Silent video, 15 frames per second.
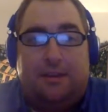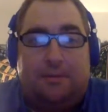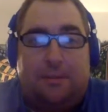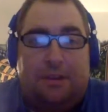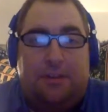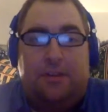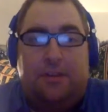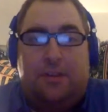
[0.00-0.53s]

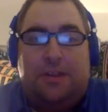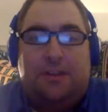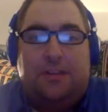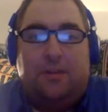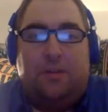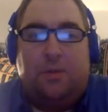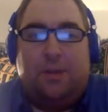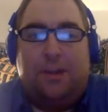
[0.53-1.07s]
Two, the
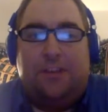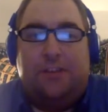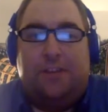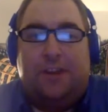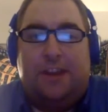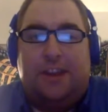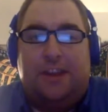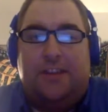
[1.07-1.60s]
Gorkas
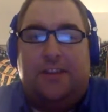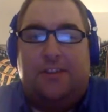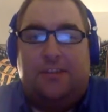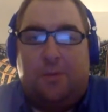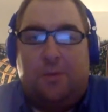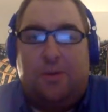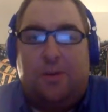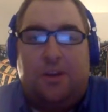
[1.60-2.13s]
Hernandez
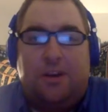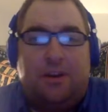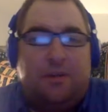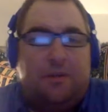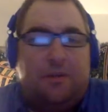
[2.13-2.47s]
scored on